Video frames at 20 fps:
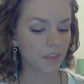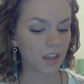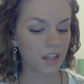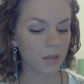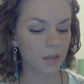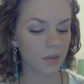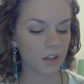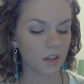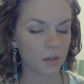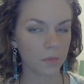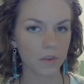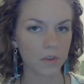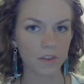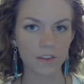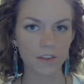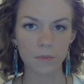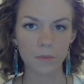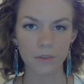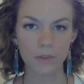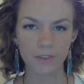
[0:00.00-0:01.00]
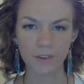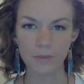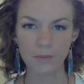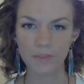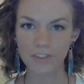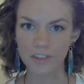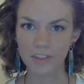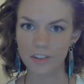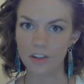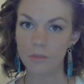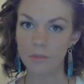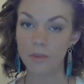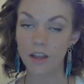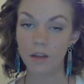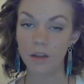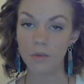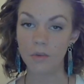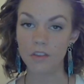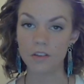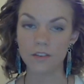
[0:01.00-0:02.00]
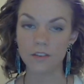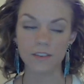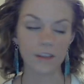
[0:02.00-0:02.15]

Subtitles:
and I'm going to put this prescription in your bag with your